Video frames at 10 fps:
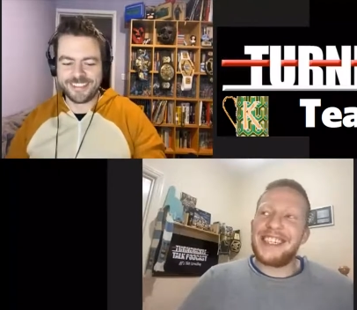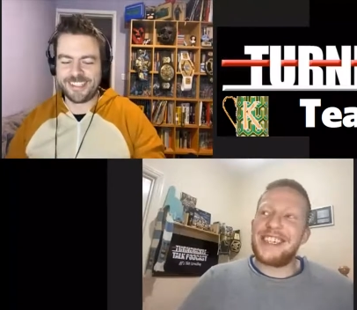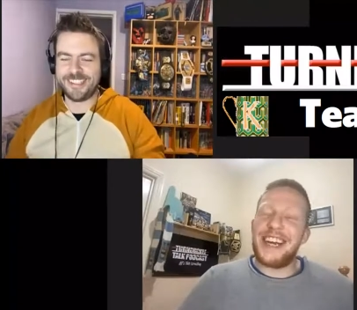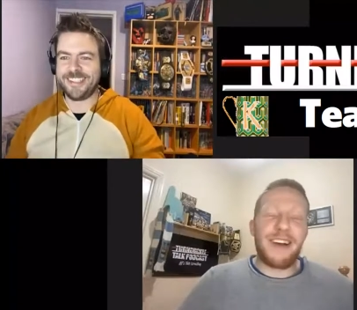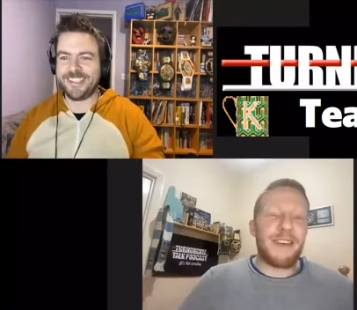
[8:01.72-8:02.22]

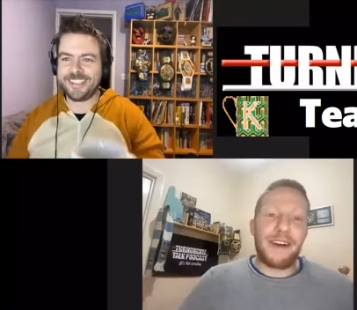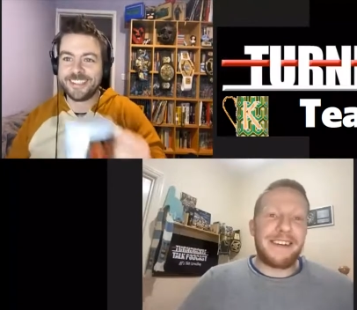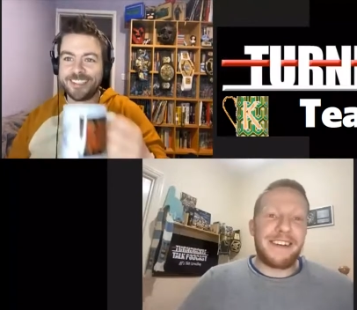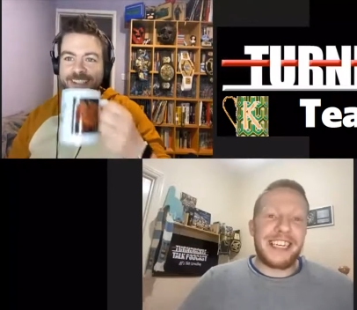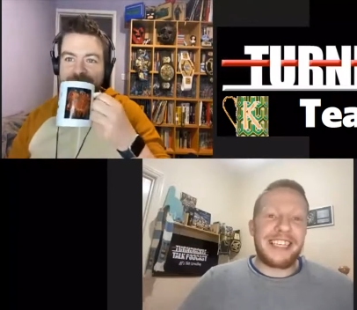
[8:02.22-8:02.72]
Speaker 1: I only found
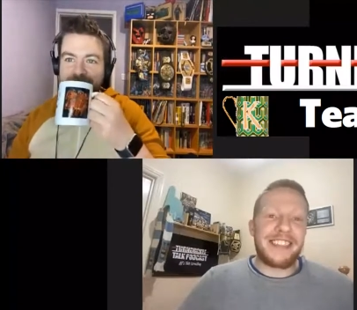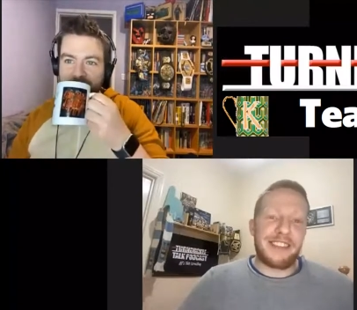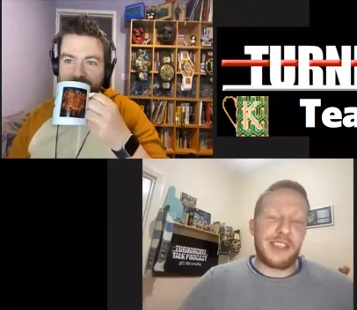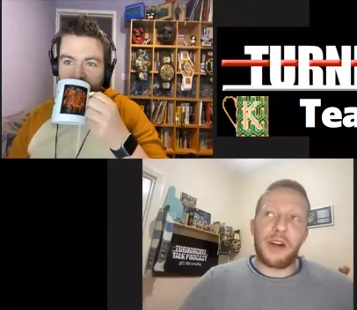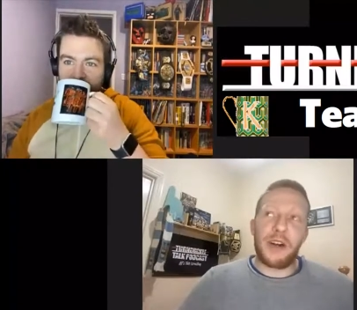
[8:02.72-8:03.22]
out yesterday
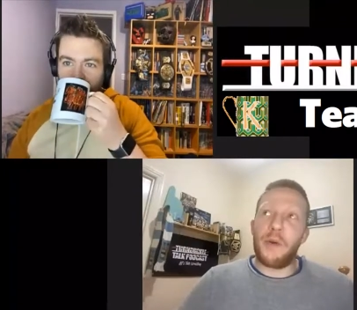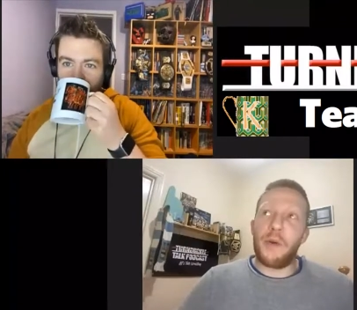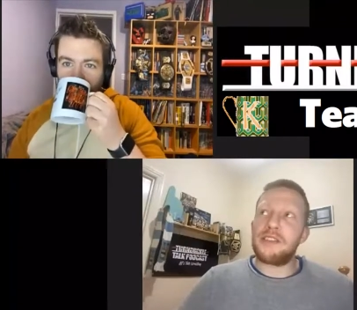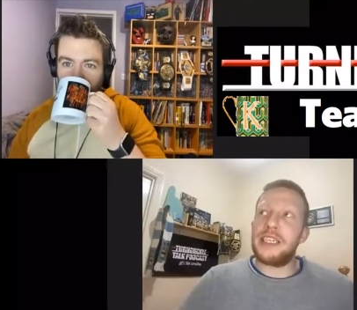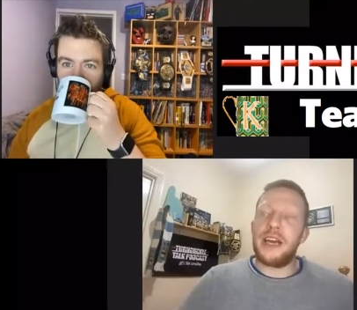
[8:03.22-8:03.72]
because I,
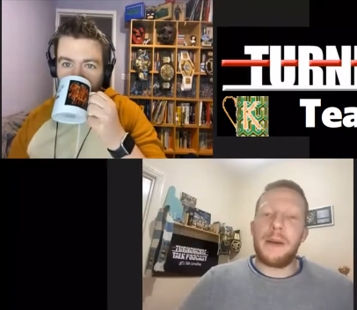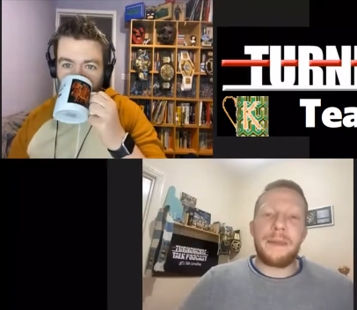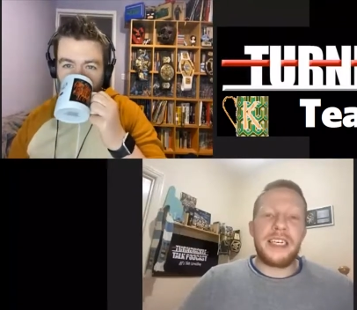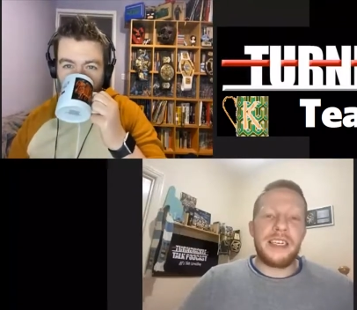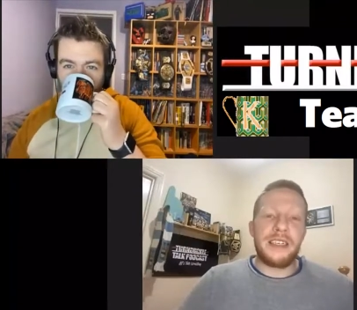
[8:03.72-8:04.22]
watched the uh,
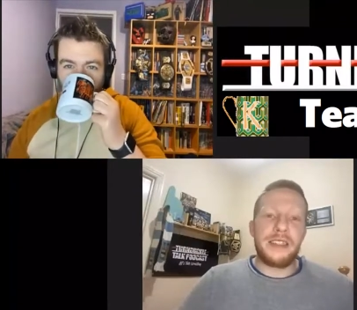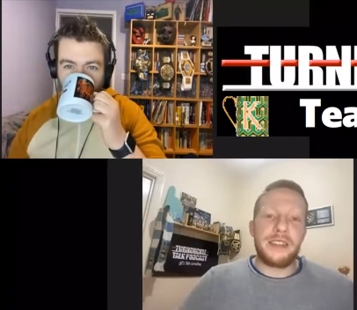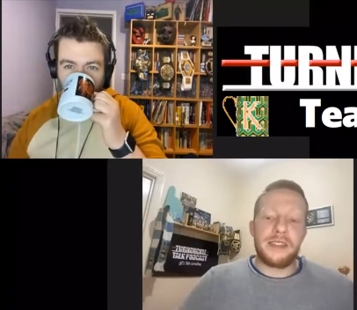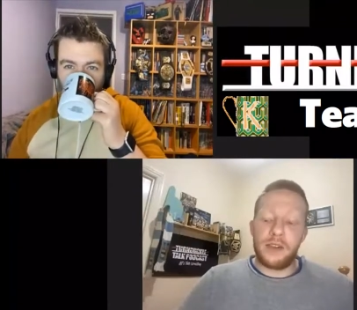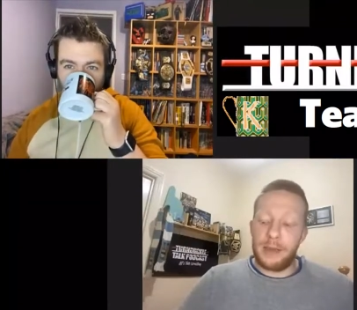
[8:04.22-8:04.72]
Biggie
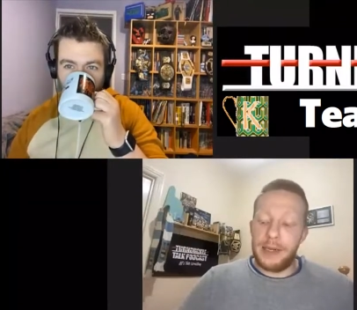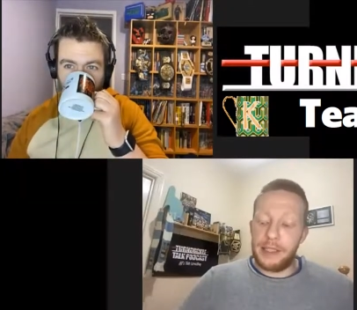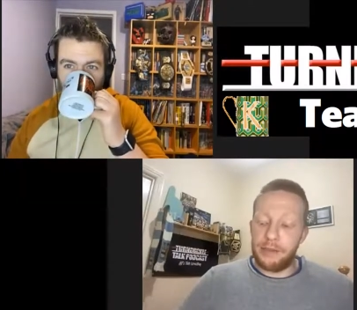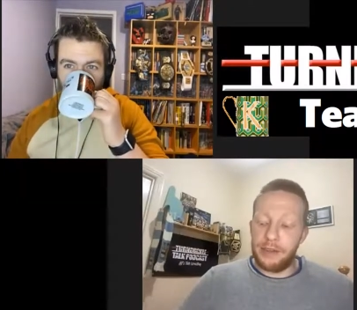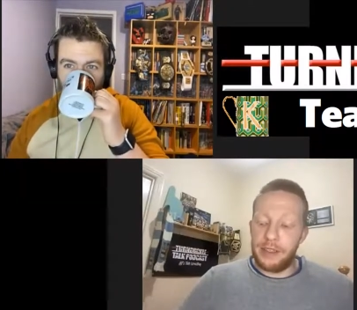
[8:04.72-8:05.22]

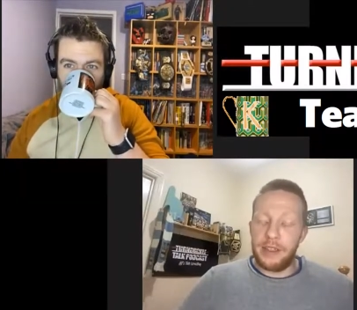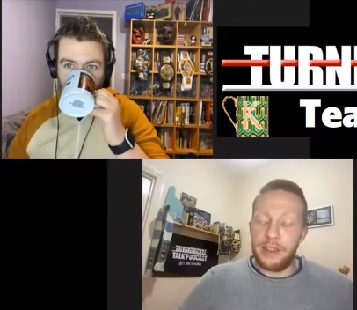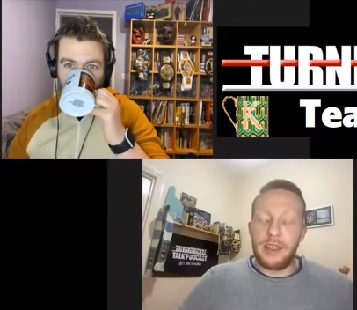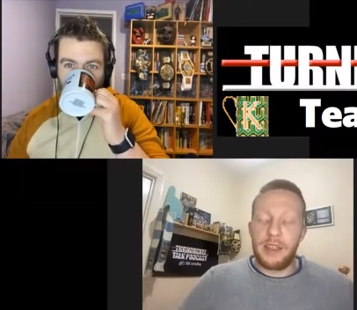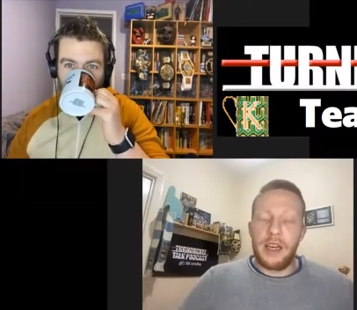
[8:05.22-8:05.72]
documentary
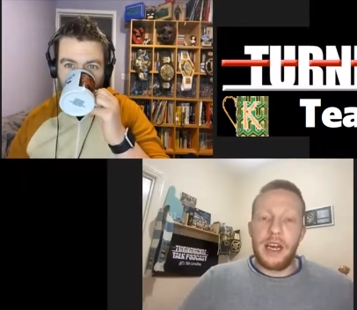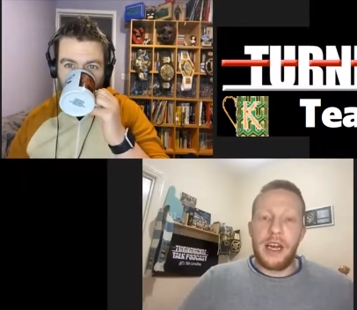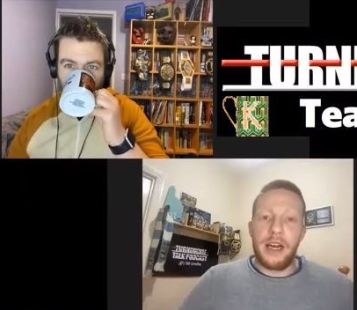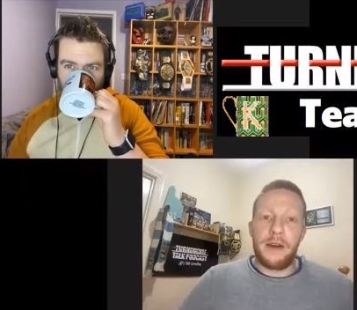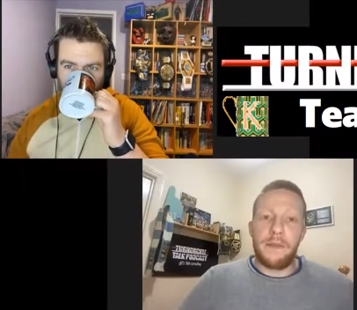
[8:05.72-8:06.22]

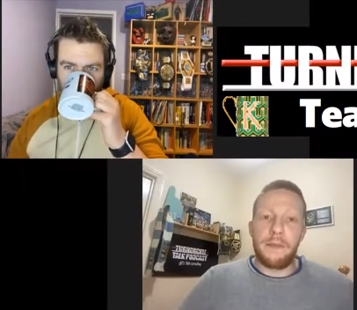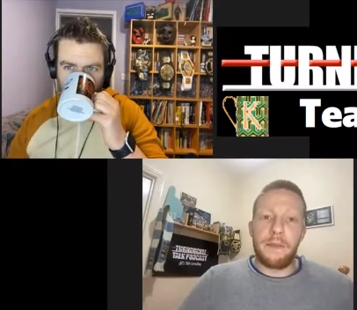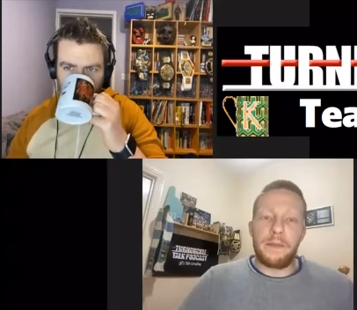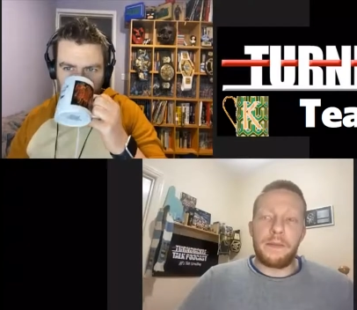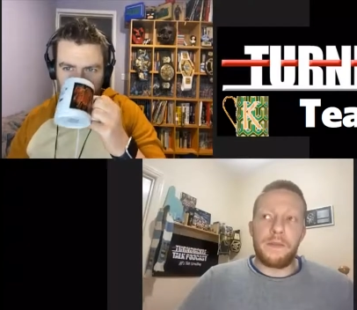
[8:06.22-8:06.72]
oh. um,
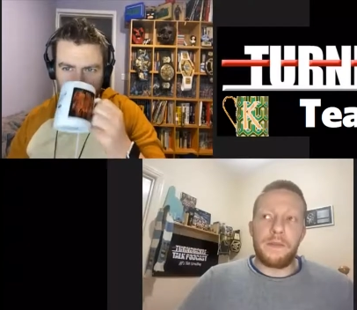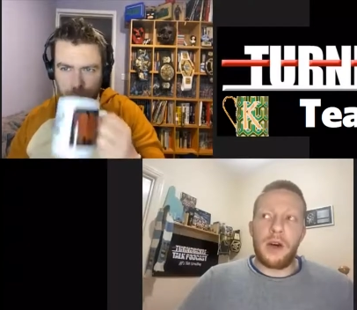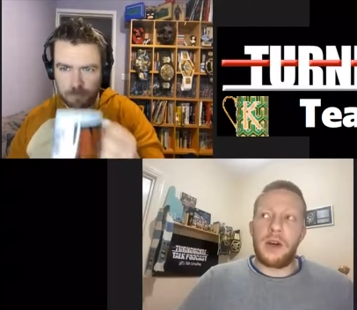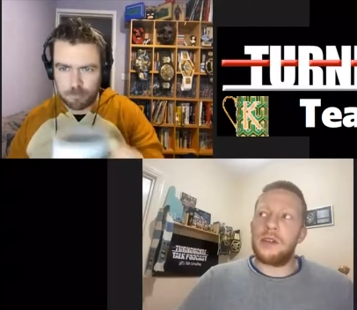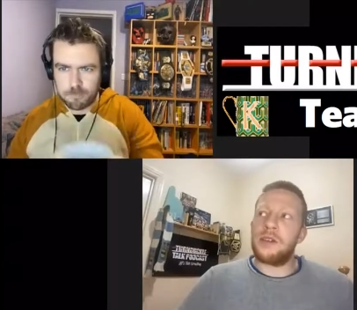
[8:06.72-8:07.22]
oh.
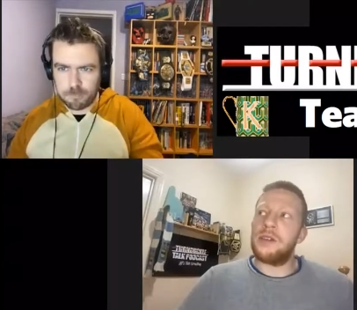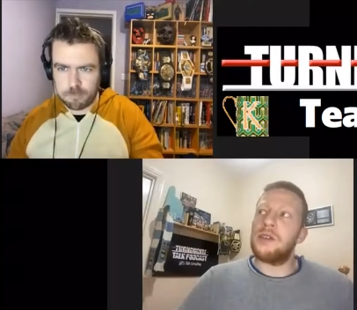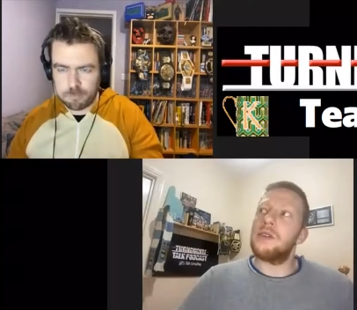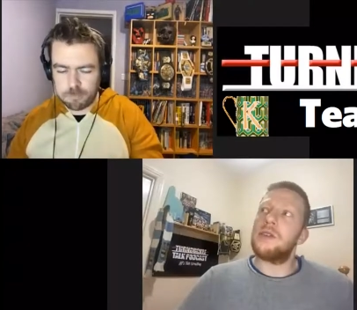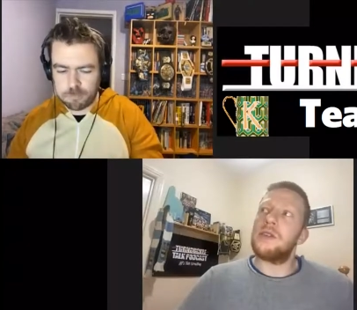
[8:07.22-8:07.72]
on.
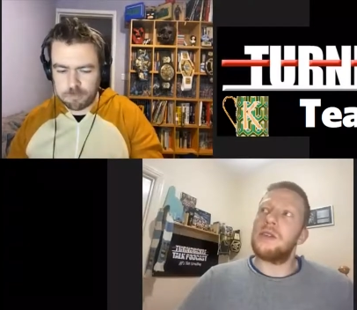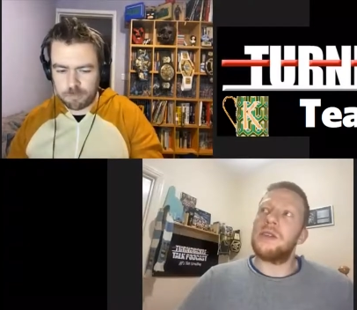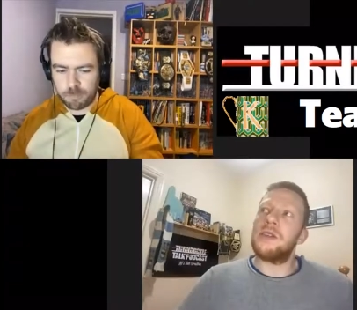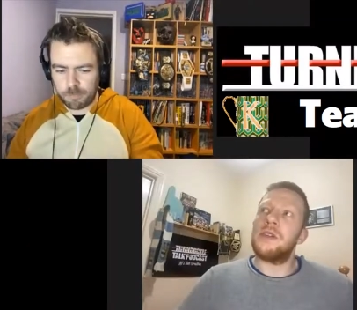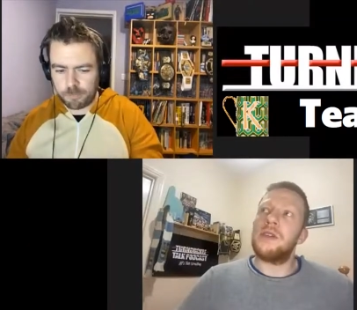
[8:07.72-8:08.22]

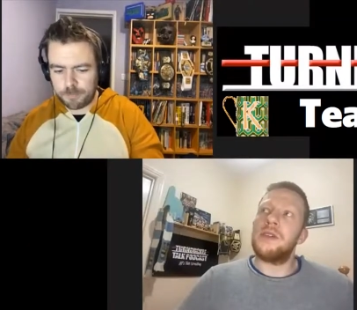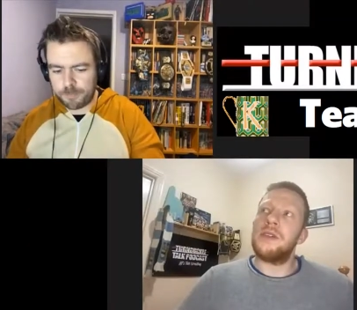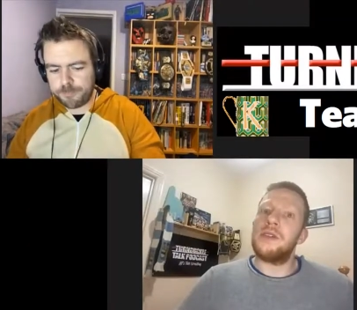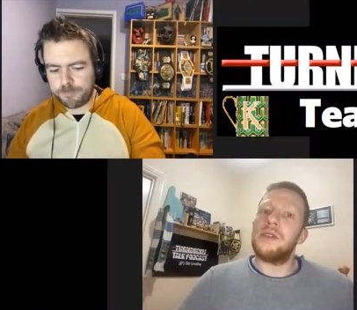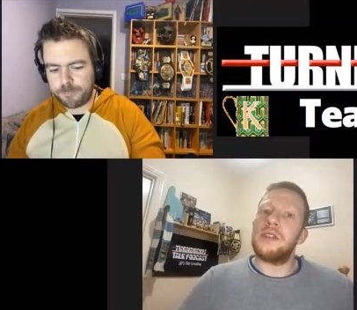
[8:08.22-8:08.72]

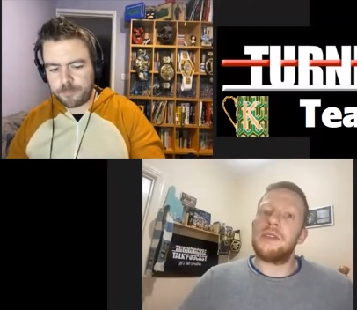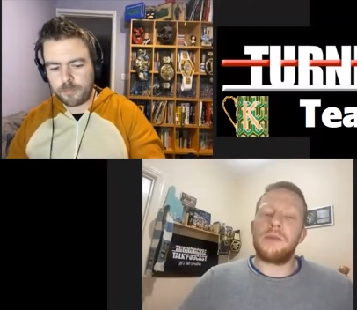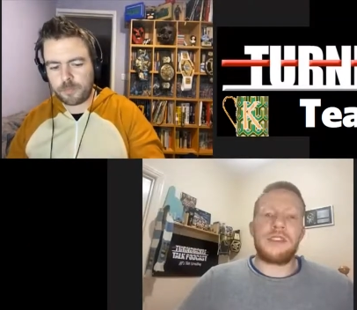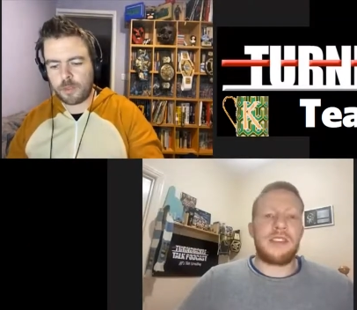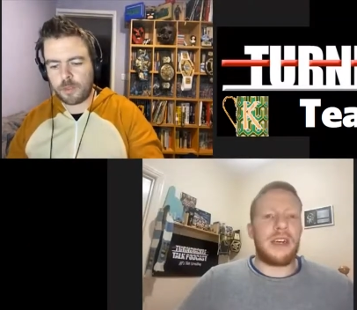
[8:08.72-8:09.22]
Mm,
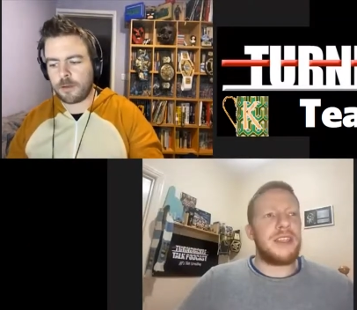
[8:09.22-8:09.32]
was it? I